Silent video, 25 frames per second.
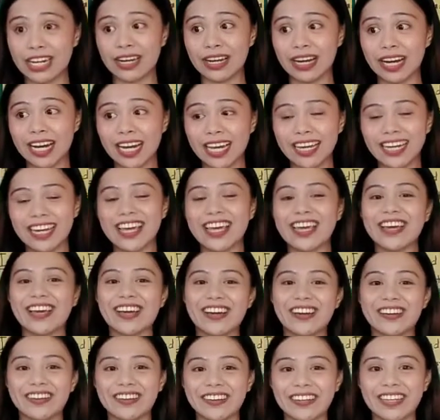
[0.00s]
None?
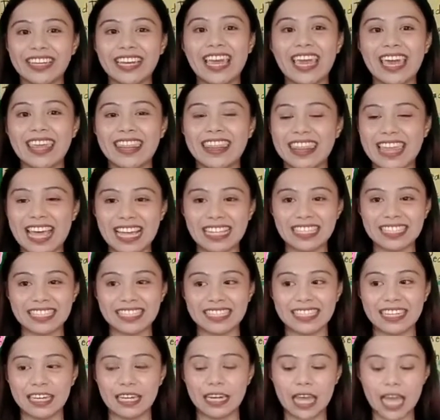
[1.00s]
Okay,
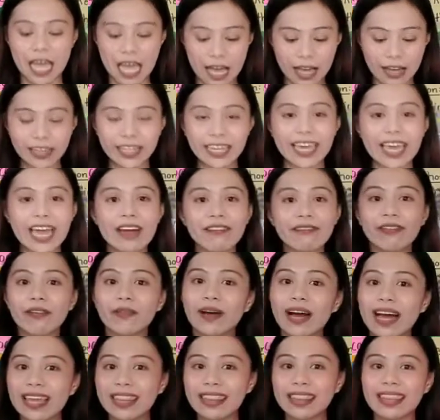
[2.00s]
that's good. Okay,
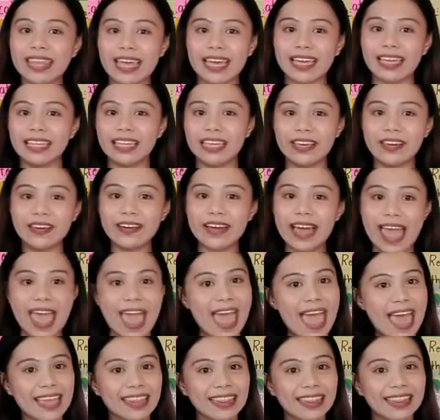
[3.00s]
everyone, thank you.
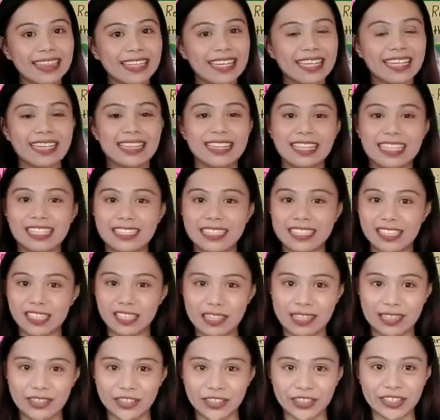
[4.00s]
And this is
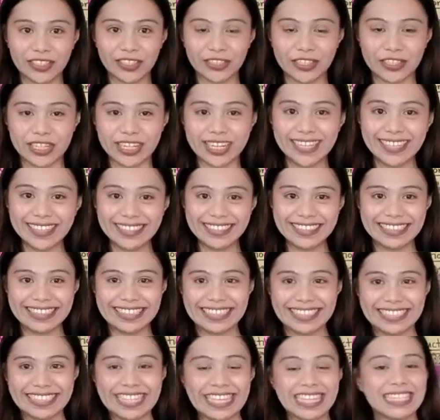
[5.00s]
Teacher Joy
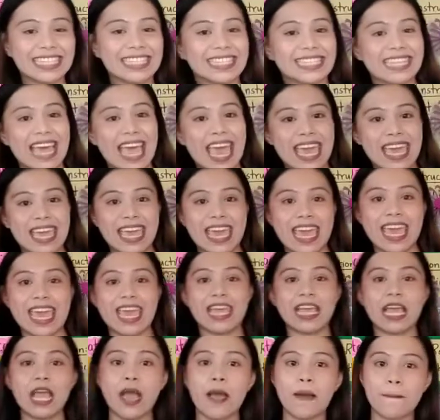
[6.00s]

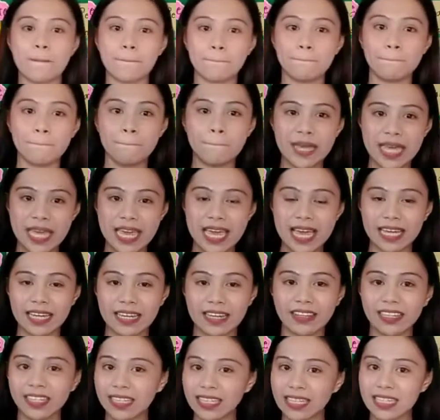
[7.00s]
saying, be
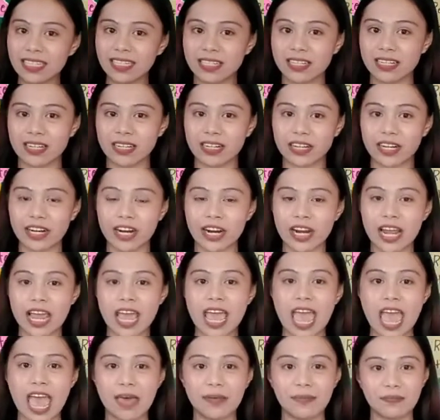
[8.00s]
a good listener
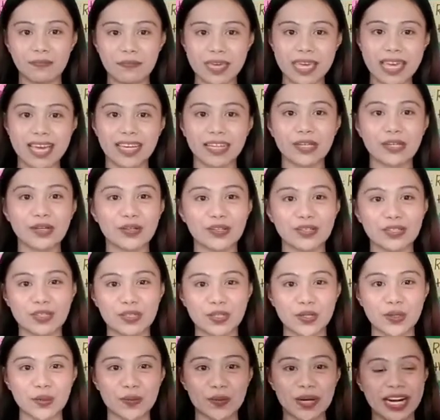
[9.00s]
and be a
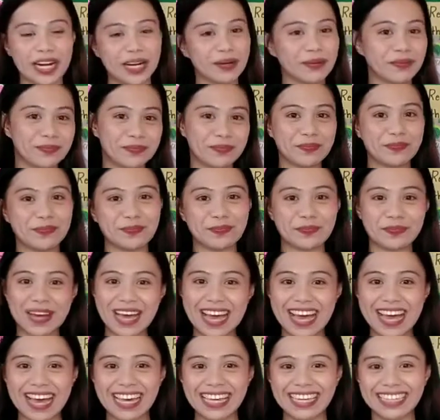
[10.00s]
good doer.
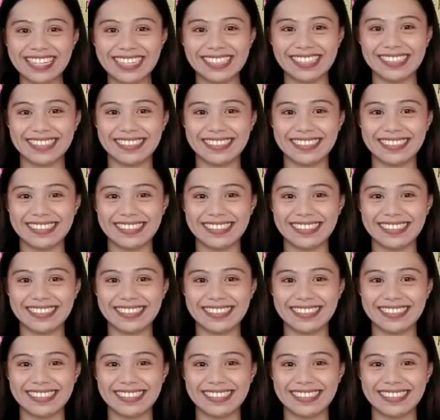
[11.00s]
Bye!